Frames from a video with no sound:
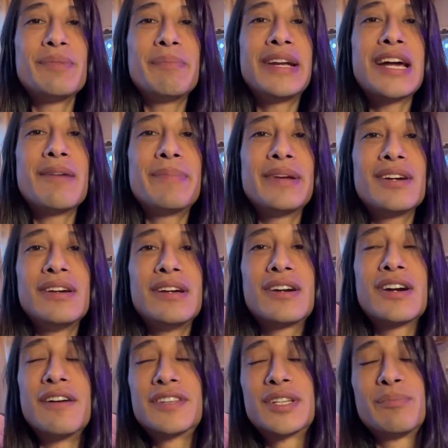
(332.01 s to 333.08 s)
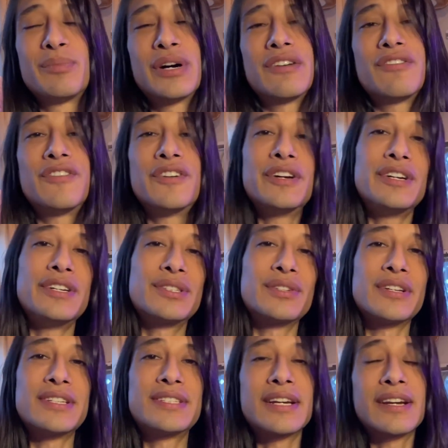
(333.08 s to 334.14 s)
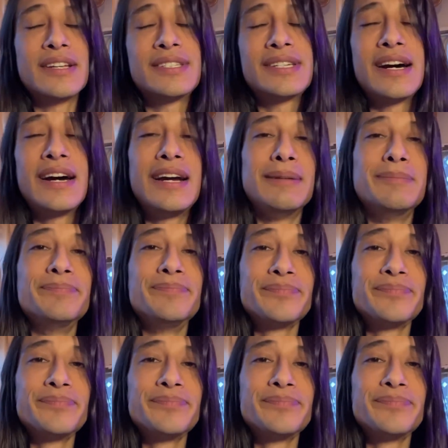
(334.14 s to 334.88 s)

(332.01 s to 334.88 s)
You may not be comfortable at first or the second time,